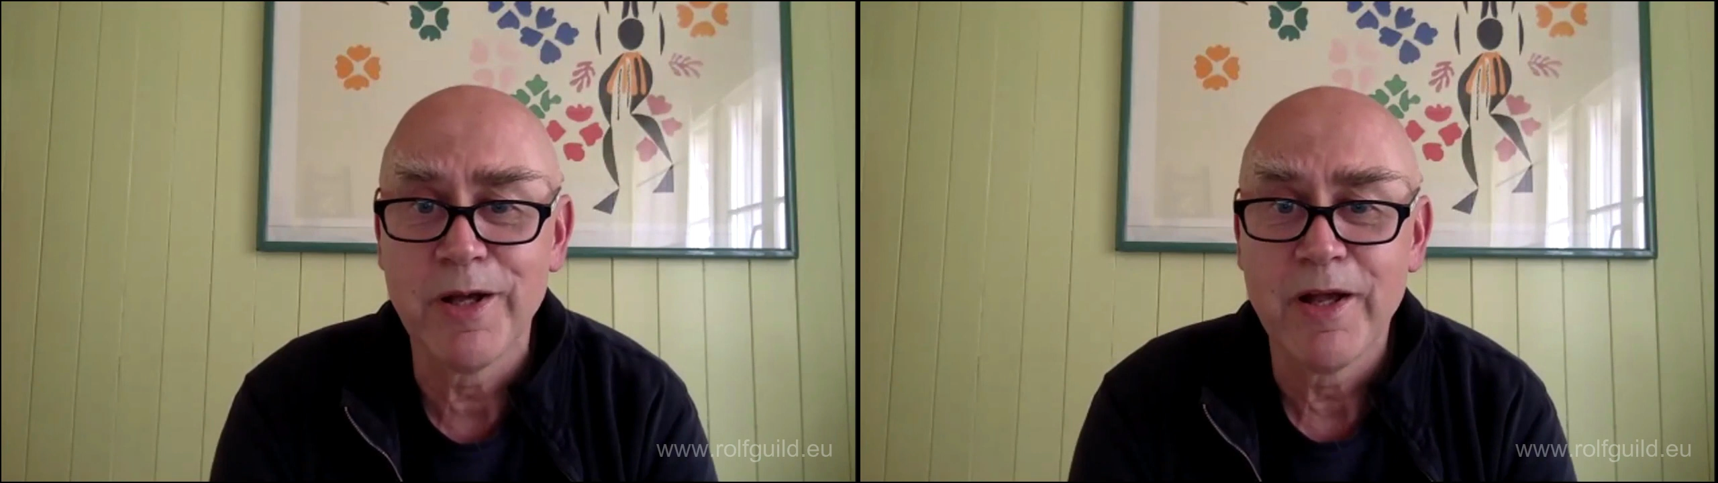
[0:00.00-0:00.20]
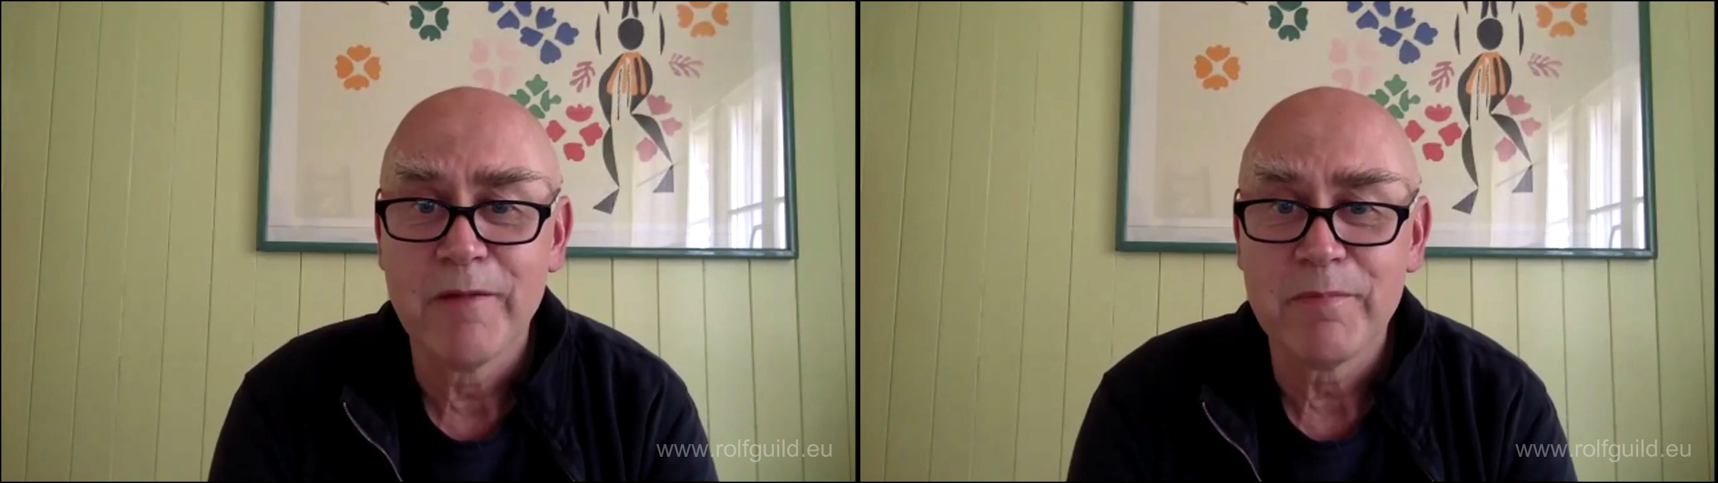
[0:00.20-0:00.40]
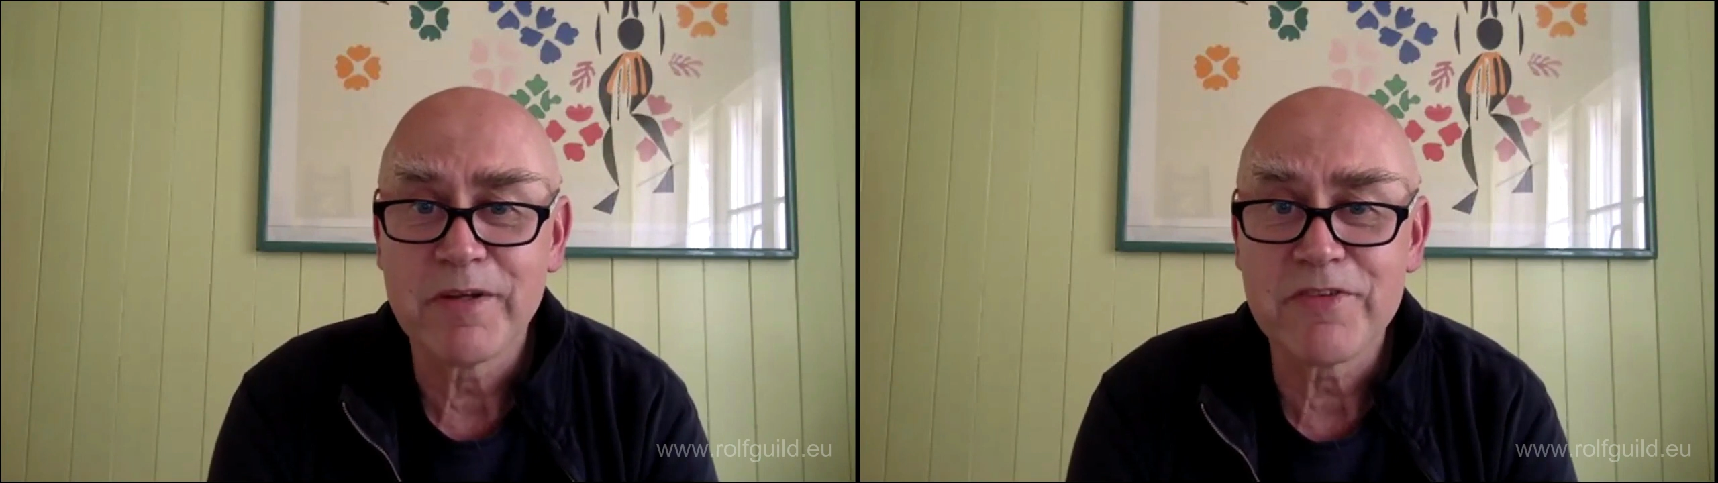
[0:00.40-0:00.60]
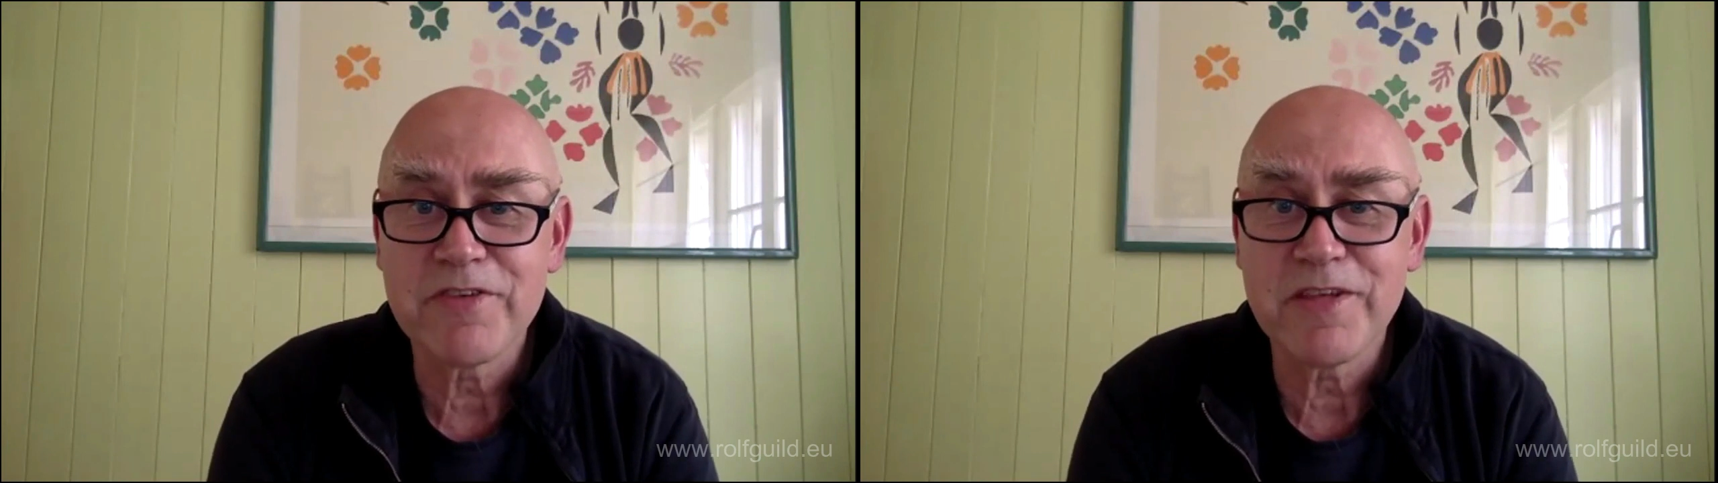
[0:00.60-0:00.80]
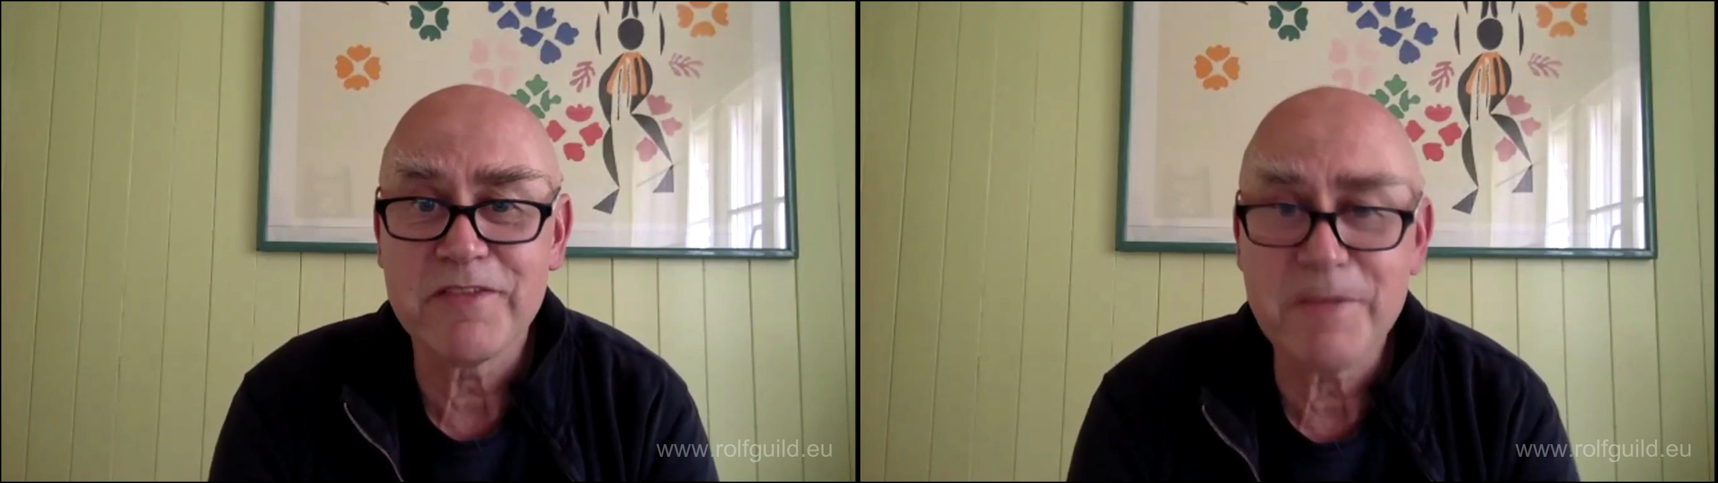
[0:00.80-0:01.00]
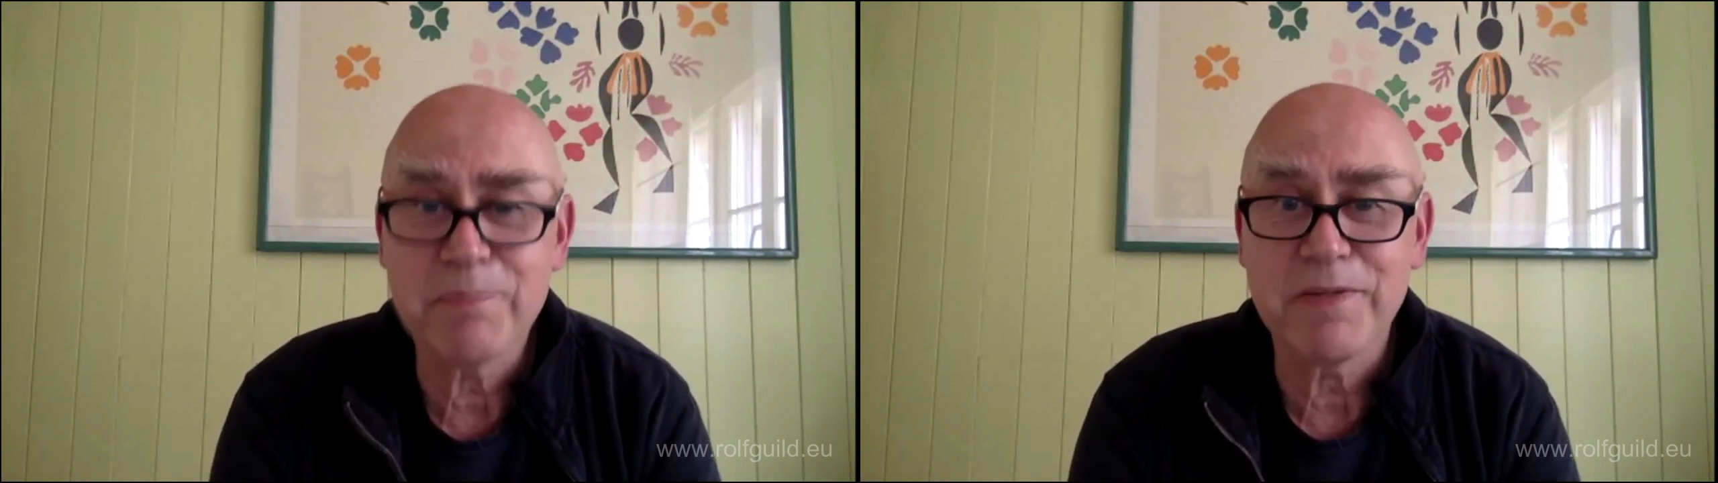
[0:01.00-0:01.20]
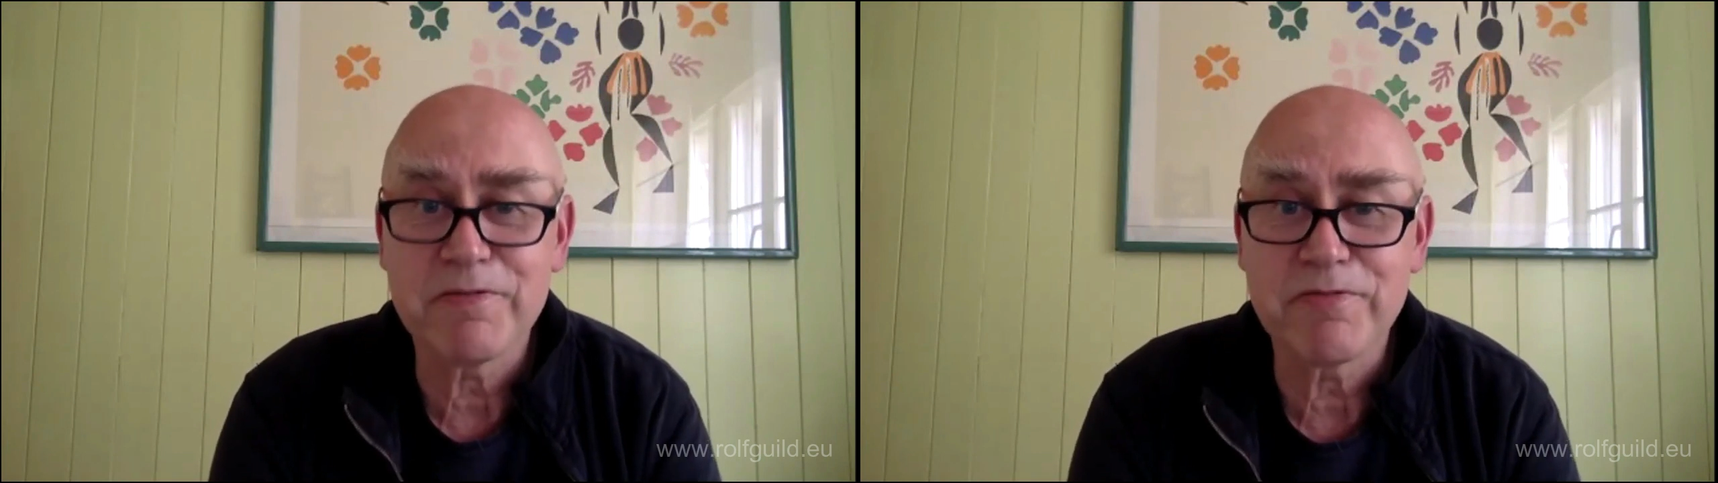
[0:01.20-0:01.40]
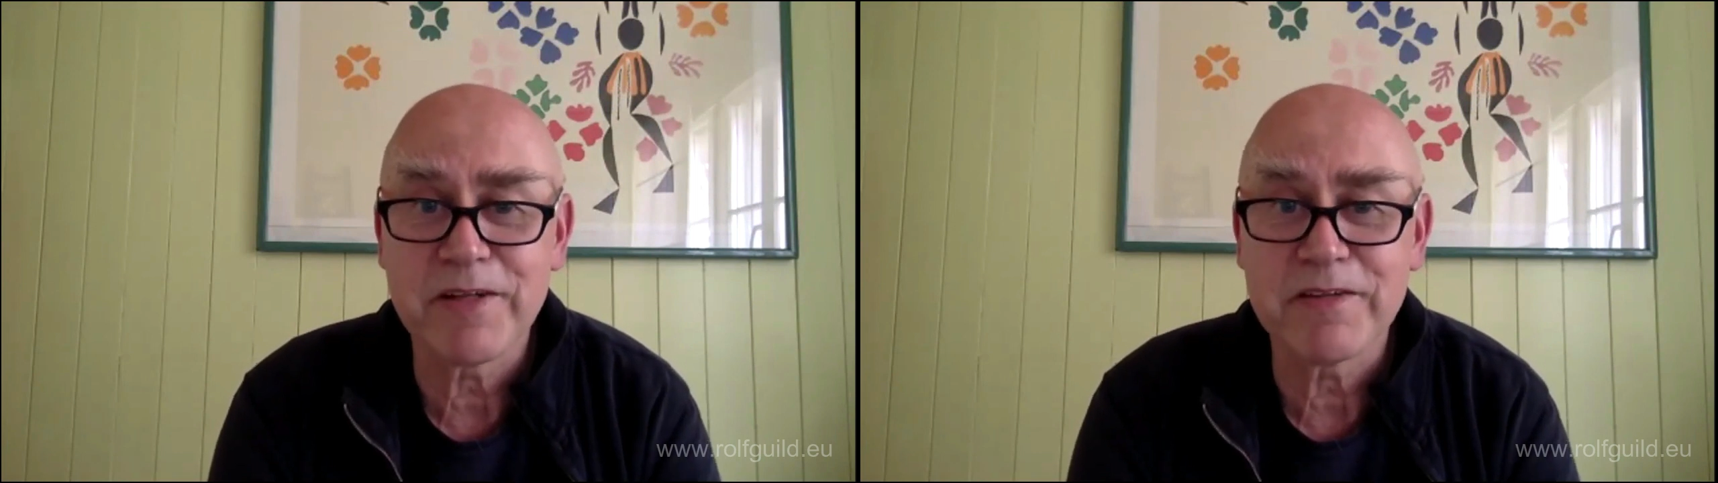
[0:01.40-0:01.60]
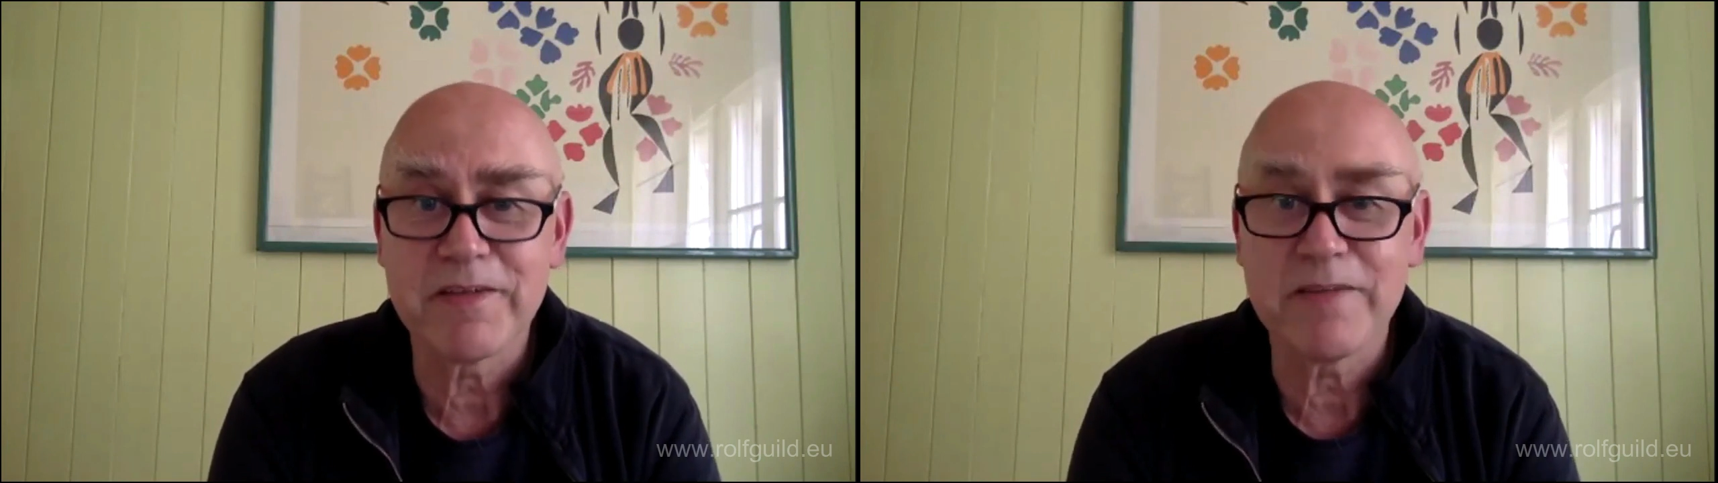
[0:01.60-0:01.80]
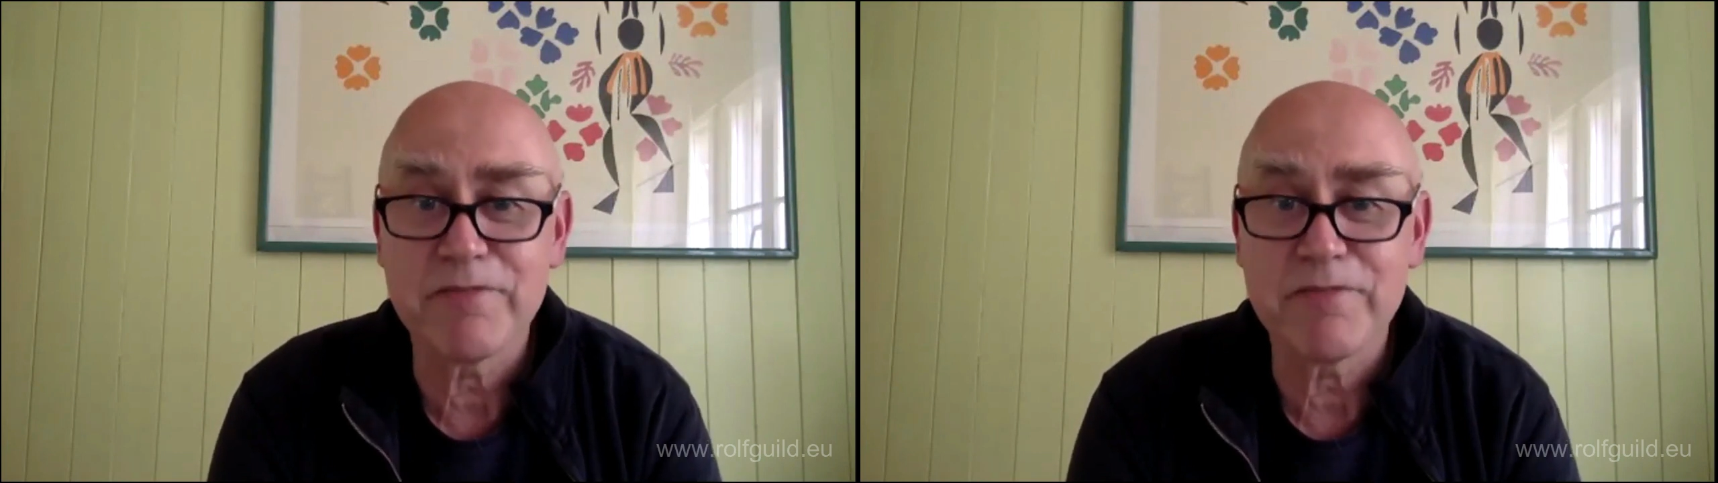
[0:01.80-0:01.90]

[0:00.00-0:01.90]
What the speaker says: because he deeply felt that if